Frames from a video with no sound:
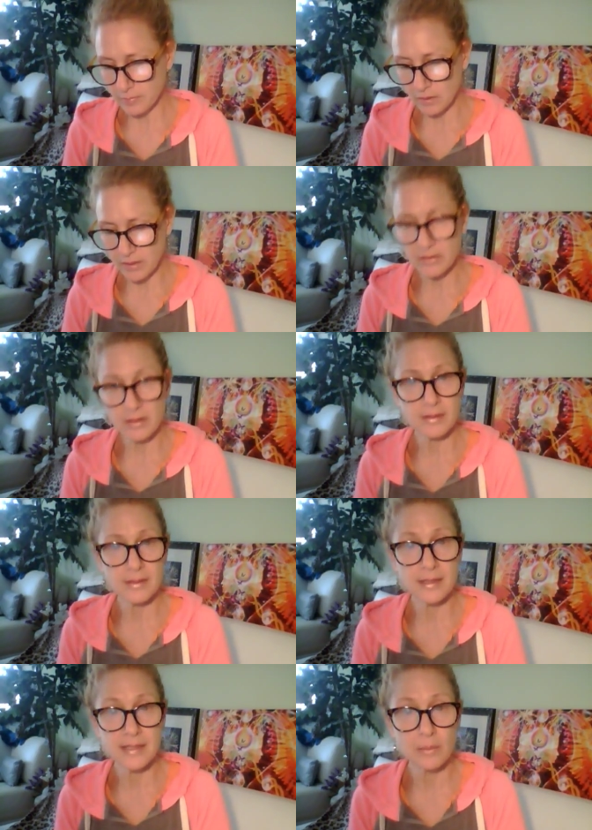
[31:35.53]
Alright, so this is
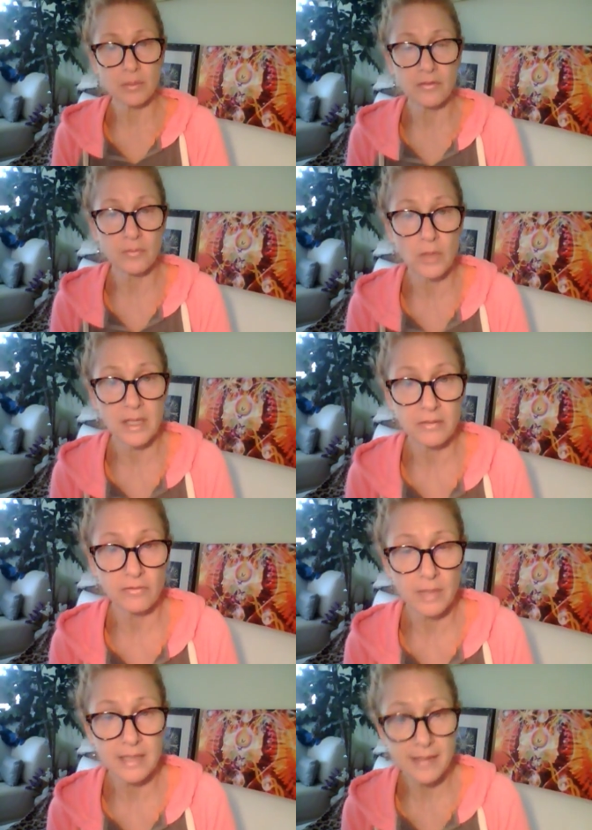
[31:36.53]
an example of what I did
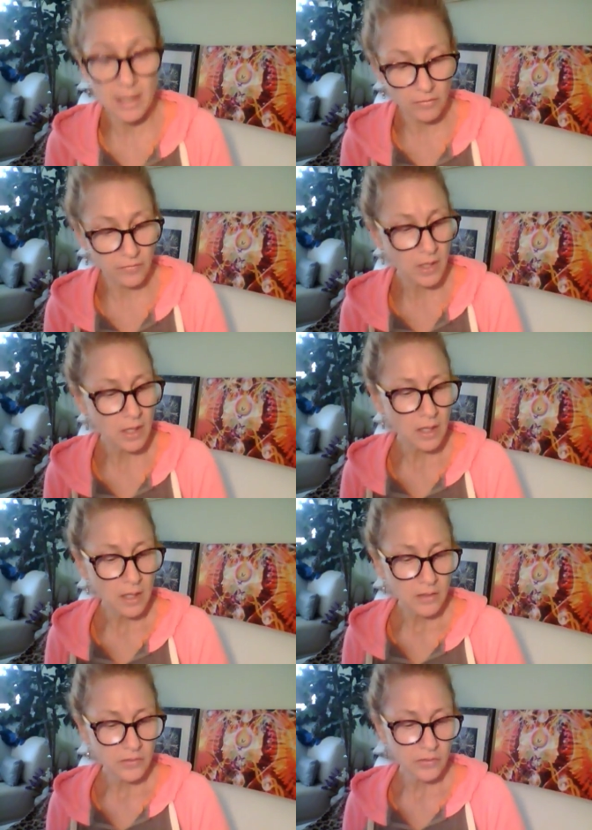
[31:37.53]
for myself.
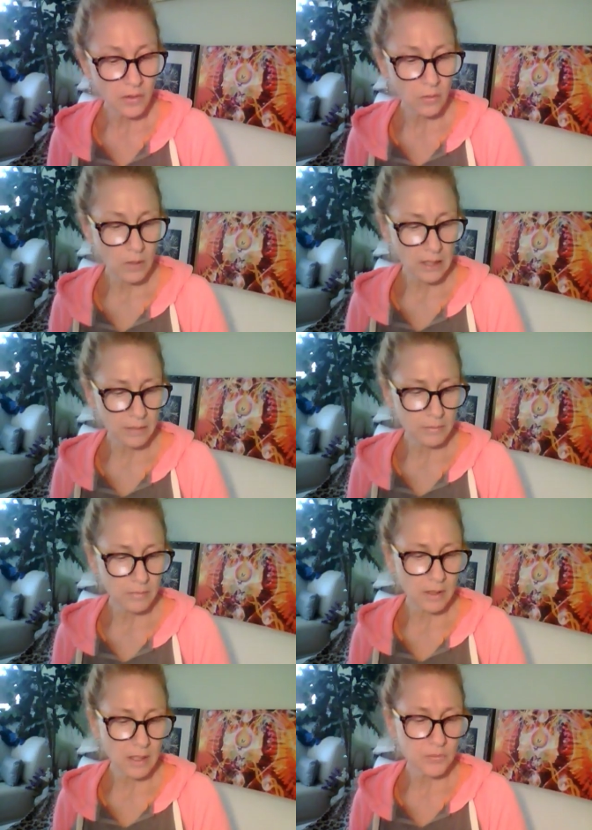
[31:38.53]
So I'm,
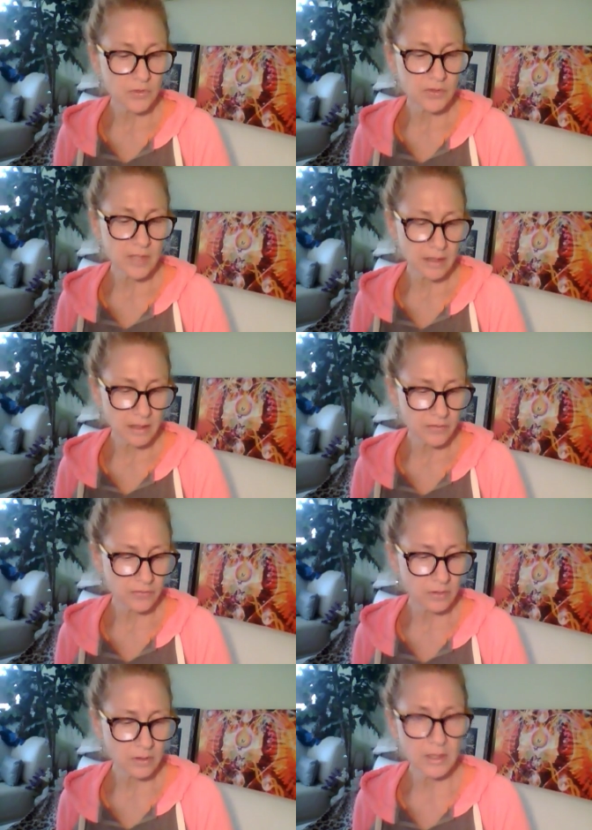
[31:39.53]
I'm selling these
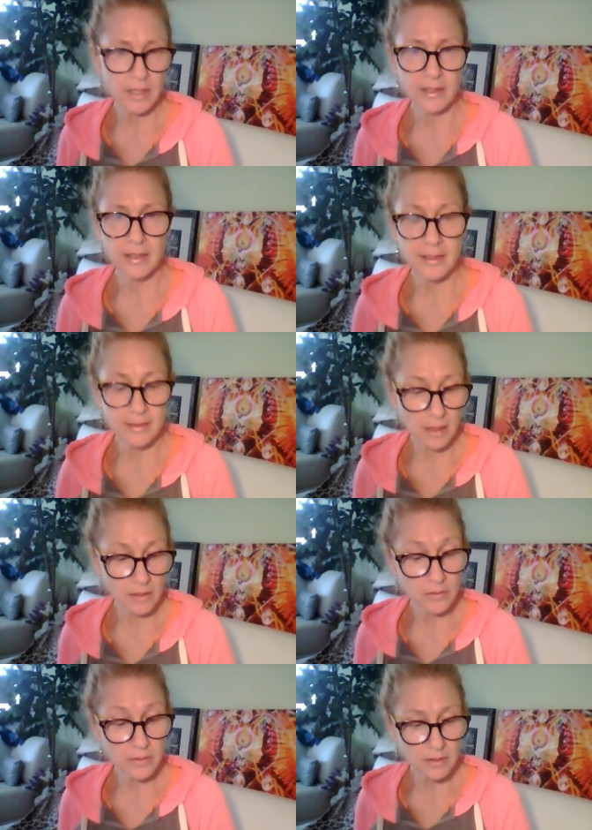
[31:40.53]
for ninety-nine
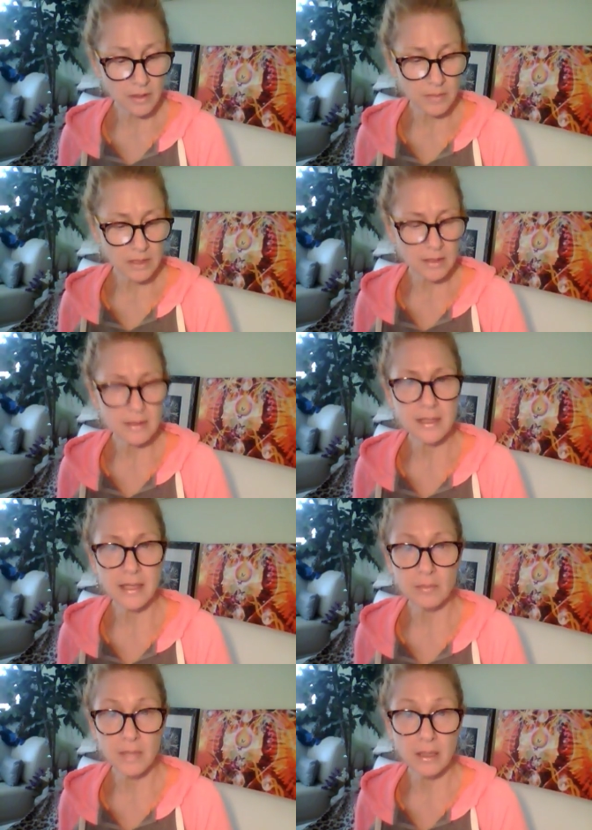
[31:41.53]
dollars. Um, it does
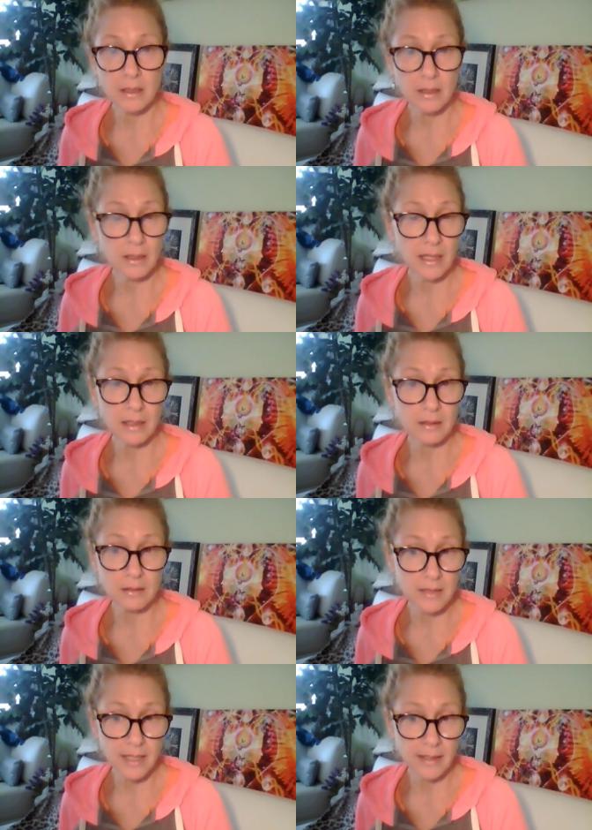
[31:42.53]
take me, it can
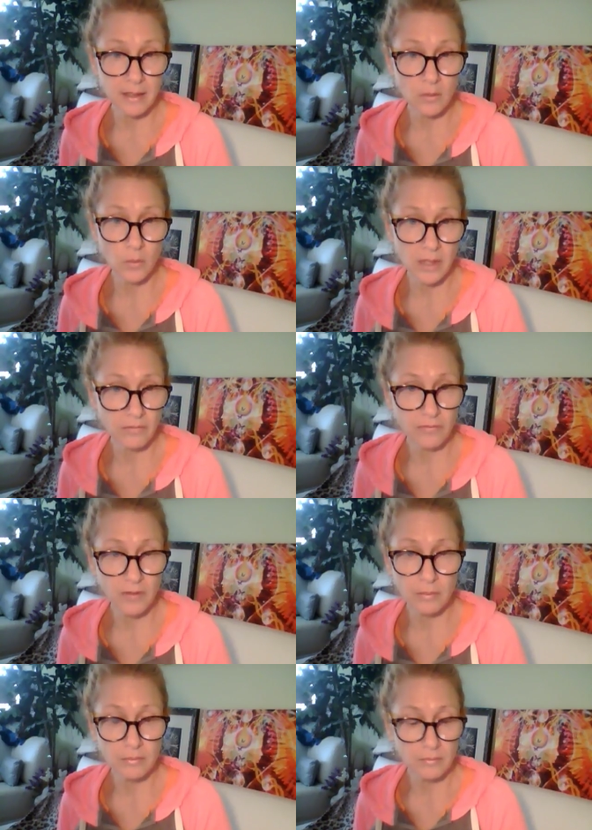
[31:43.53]
take anywhere
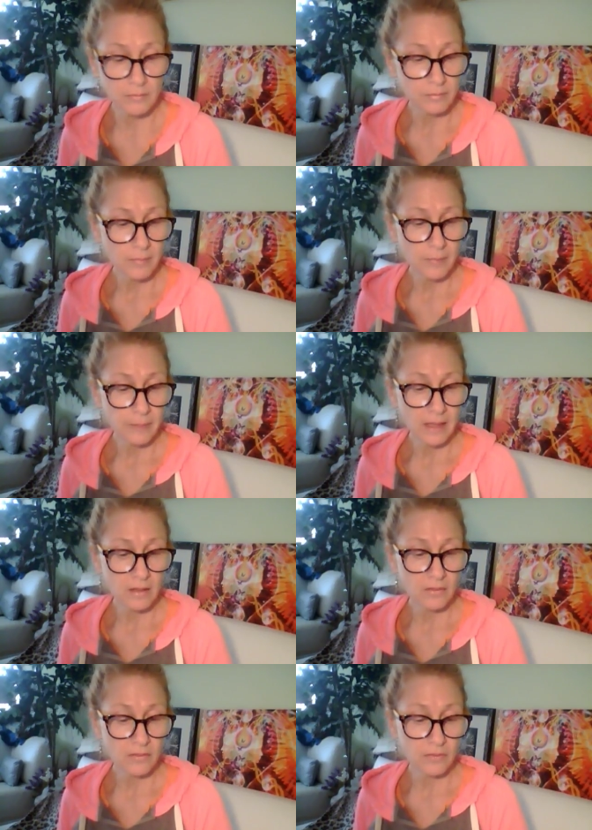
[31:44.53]
from,
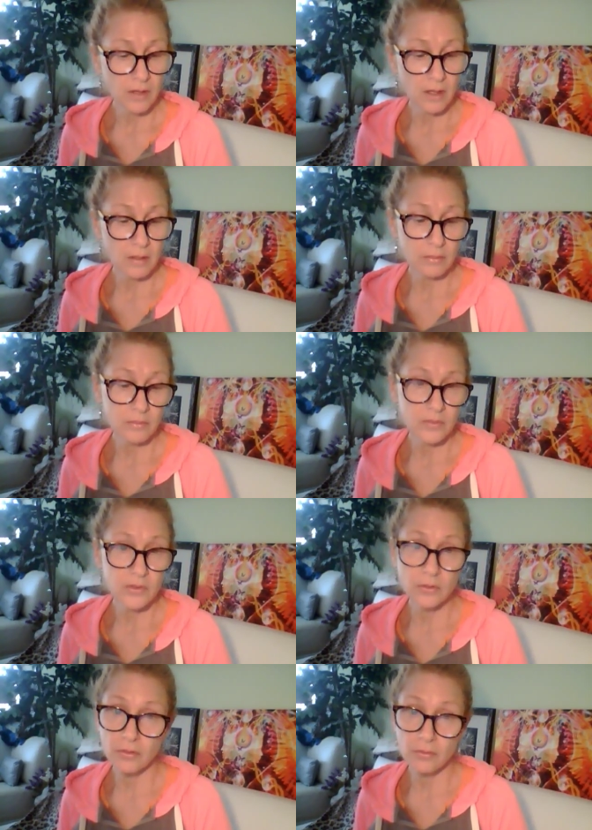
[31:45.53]
from
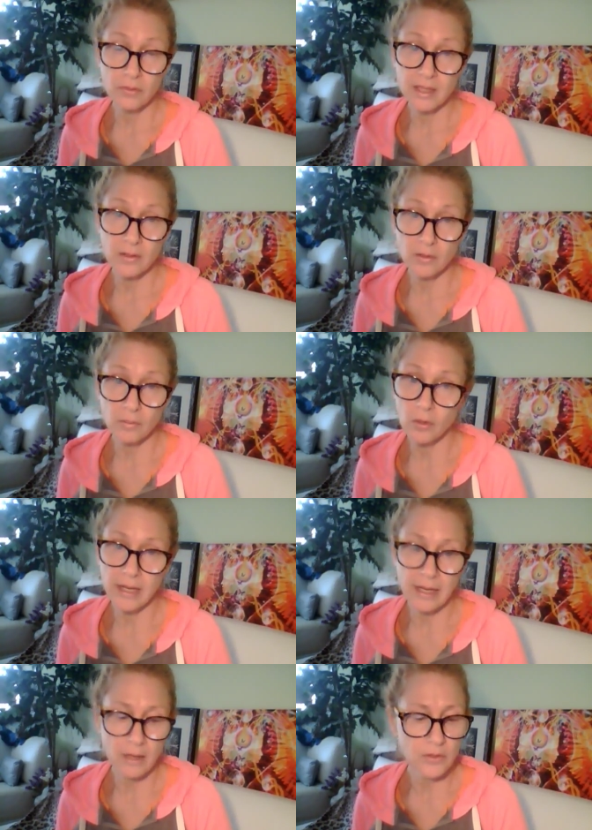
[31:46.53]
two, three, or
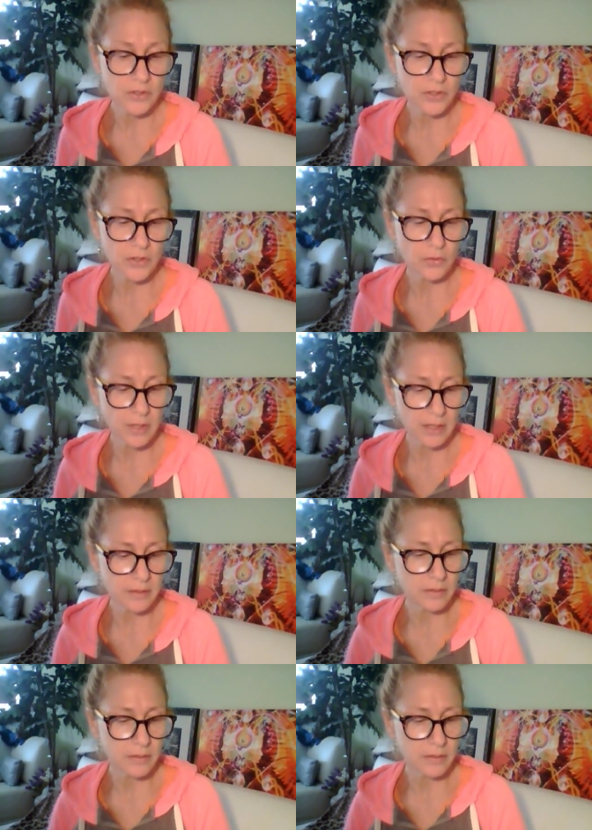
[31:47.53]
more hours to do these.